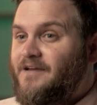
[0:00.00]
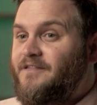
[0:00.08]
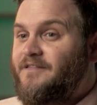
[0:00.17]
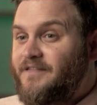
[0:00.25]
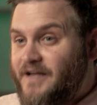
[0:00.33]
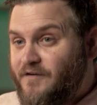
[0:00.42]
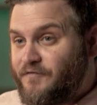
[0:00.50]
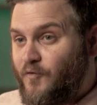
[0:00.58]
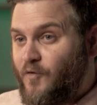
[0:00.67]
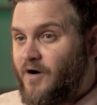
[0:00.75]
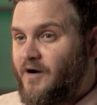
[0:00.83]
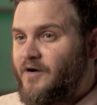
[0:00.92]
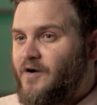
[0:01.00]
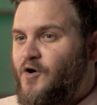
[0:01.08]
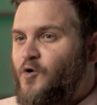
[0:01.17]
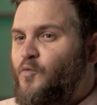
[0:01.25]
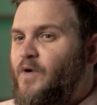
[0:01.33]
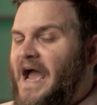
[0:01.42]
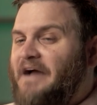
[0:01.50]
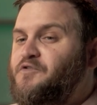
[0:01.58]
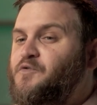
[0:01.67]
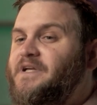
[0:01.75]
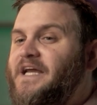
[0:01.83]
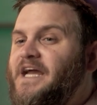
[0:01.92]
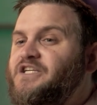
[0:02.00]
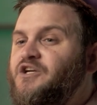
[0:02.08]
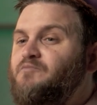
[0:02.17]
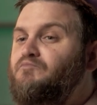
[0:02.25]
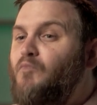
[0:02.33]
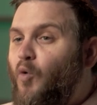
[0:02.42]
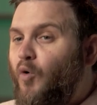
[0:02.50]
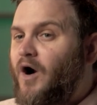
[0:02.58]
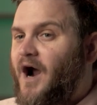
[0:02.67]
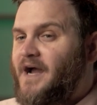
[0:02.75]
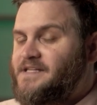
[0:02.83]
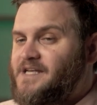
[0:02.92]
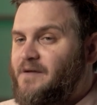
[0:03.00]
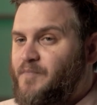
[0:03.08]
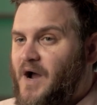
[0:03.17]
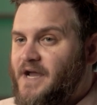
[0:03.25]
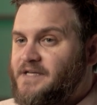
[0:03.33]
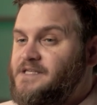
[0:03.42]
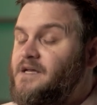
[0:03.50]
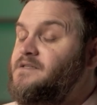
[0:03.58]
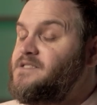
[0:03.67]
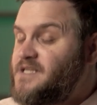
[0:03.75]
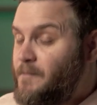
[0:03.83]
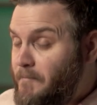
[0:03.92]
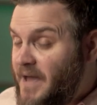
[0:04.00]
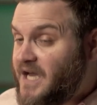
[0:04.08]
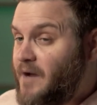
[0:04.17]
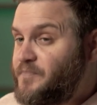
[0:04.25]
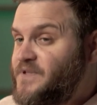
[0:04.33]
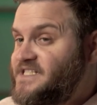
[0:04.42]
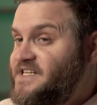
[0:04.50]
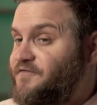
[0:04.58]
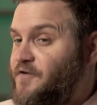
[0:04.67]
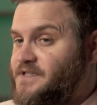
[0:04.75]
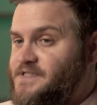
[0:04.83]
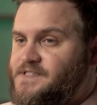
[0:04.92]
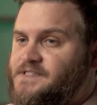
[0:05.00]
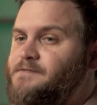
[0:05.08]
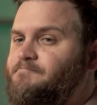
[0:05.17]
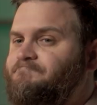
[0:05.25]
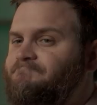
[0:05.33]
Therefore, we have to engage in more hindsight bias to make up the difference.